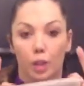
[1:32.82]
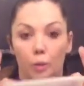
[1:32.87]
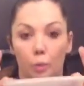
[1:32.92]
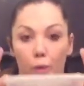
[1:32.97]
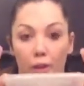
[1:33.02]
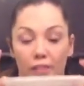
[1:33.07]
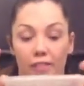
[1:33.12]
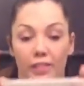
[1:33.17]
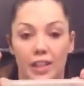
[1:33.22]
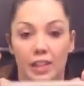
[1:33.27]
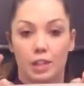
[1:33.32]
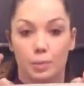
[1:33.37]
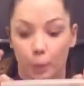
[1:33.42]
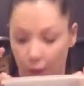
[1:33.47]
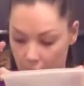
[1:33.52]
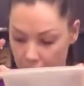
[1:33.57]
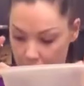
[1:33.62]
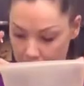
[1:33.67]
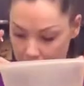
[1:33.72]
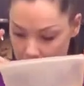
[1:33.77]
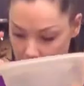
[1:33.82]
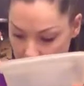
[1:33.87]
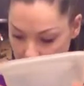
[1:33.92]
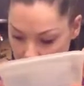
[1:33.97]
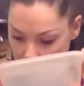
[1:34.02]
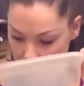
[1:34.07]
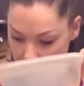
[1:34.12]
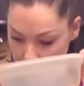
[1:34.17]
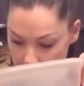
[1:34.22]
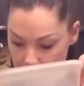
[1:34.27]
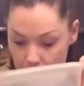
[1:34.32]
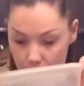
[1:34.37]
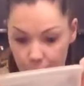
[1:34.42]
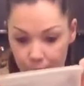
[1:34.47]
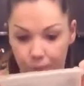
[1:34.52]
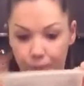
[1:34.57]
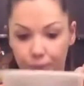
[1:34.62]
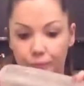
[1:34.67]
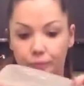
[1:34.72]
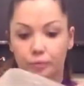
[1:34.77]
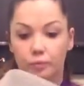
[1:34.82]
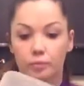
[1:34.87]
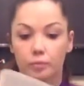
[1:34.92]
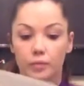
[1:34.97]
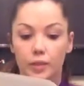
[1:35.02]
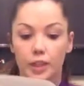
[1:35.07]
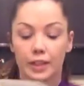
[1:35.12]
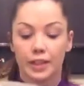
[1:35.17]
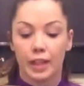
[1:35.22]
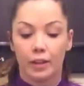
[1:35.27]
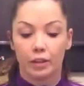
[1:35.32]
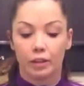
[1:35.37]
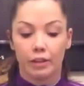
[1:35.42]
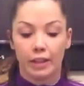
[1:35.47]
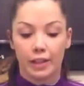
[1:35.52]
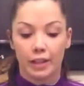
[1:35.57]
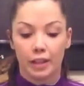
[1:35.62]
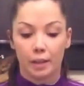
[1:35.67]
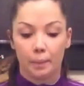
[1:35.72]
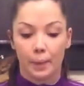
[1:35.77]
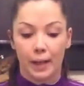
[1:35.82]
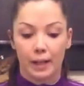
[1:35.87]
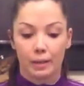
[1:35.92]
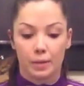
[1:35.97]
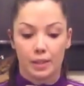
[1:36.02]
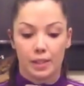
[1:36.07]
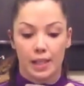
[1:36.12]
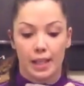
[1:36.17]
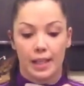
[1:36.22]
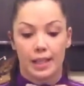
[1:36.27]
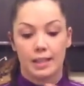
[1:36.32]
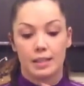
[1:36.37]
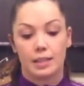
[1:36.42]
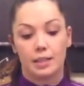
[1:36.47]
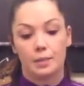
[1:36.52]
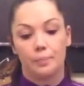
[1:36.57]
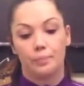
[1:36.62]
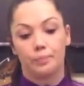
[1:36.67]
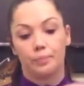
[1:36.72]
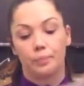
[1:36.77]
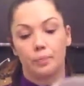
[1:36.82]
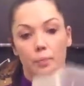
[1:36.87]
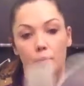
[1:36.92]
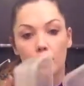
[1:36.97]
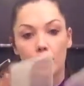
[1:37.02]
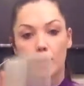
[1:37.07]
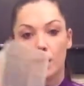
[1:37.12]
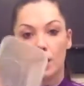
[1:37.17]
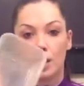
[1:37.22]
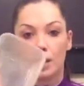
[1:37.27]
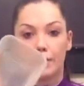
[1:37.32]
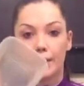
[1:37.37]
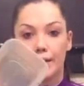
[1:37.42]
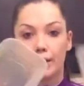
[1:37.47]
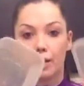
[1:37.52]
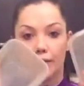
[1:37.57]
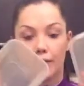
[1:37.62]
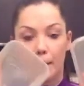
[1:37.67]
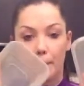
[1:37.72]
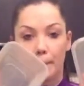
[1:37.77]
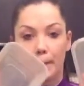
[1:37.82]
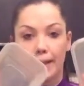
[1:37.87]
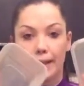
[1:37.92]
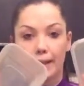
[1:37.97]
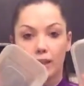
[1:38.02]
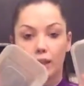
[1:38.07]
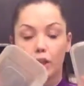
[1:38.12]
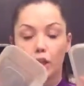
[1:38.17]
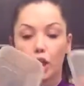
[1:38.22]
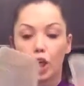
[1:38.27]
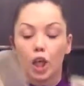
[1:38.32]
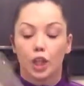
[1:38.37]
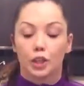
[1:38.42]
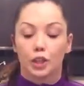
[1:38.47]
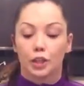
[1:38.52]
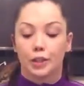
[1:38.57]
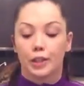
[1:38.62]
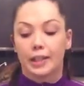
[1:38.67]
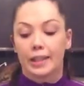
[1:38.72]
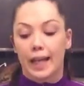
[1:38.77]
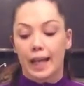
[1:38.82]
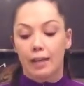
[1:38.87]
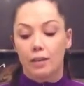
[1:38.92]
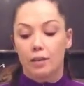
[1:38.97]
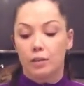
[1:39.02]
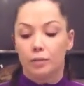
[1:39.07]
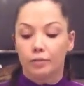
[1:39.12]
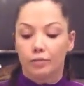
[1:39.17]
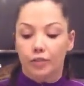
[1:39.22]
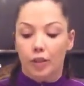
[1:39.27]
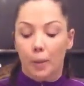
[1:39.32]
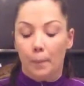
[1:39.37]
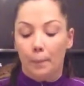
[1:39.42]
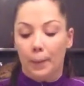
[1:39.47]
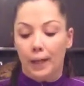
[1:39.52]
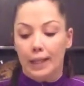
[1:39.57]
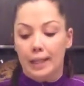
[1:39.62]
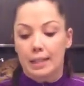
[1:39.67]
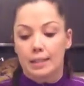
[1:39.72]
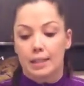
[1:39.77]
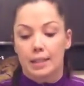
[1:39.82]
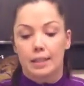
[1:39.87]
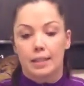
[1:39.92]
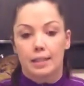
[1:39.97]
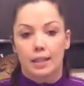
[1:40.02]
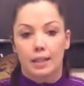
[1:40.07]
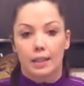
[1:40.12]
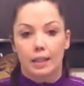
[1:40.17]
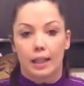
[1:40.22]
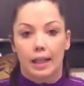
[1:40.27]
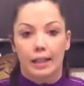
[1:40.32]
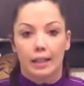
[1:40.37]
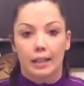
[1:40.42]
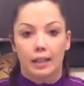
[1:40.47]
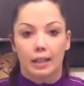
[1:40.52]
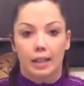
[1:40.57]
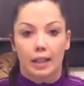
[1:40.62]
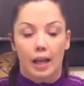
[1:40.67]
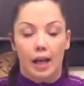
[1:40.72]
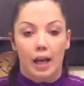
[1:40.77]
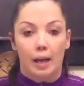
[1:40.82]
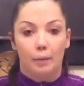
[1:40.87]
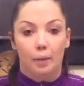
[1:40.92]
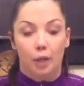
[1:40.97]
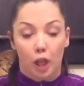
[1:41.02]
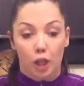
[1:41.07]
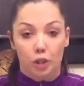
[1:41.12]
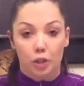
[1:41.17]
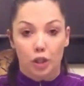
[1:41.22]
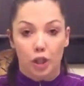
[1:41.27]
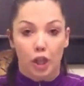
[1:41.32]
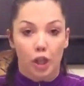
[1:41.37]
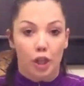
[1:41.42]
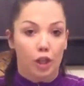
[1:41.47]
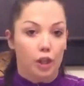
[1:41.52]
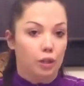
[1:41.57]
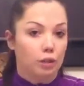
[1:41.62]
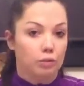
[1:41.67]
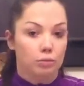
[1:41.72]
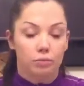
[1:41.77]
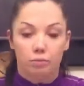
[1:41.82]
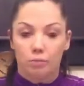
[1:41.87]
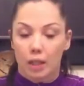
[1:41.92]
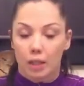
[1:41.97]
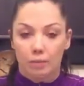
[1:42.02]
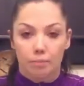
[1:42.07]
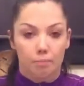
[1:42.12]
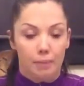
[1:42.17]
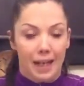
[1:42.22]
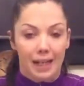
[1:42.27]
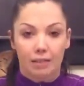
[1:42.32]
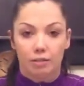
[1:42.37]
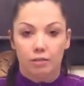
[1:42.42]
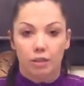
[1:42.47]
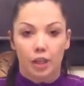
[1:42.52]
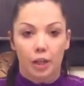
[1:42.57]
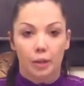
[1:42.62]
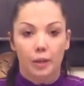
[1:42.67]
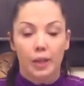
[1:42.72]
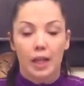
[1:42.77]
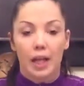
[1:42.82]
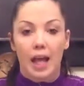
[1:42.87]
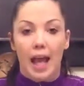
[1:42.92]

one of these boxes like this. Now the great thing about it is, they're not that big. You can get them from places like Costco, Macro,